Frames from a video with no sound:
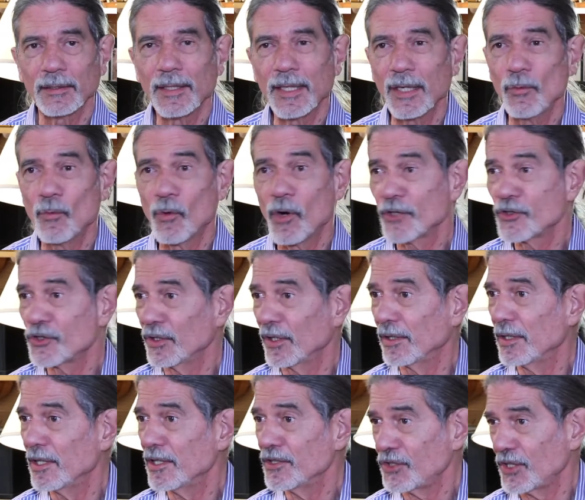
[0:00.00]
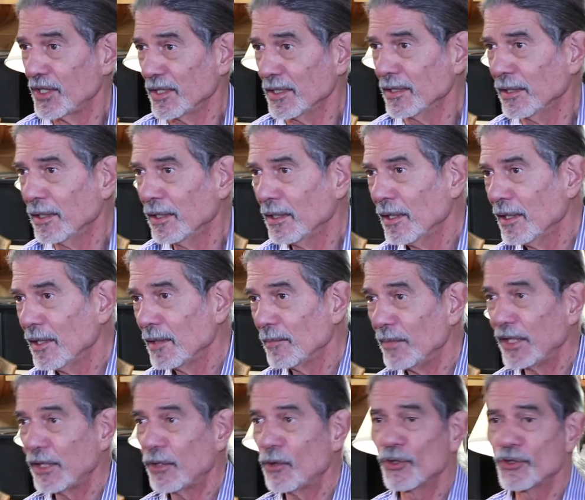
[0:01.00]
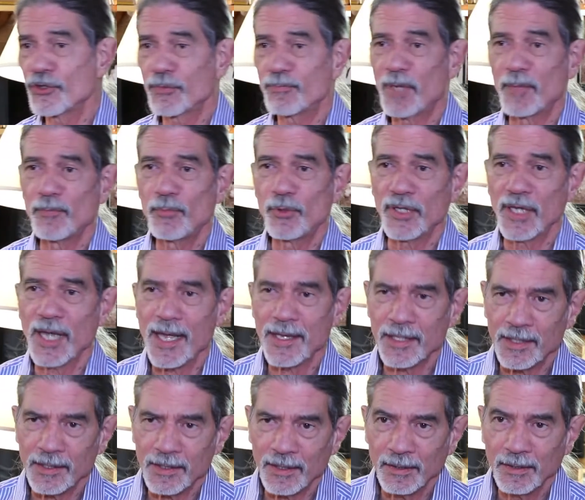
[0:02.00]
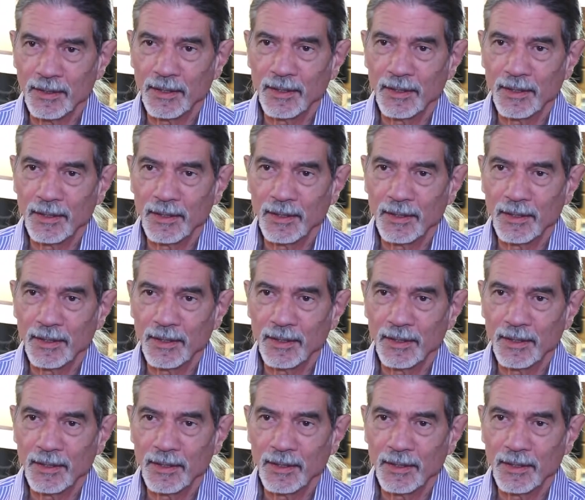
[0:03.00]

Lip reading: in Washington, D.C., because Papou Yanni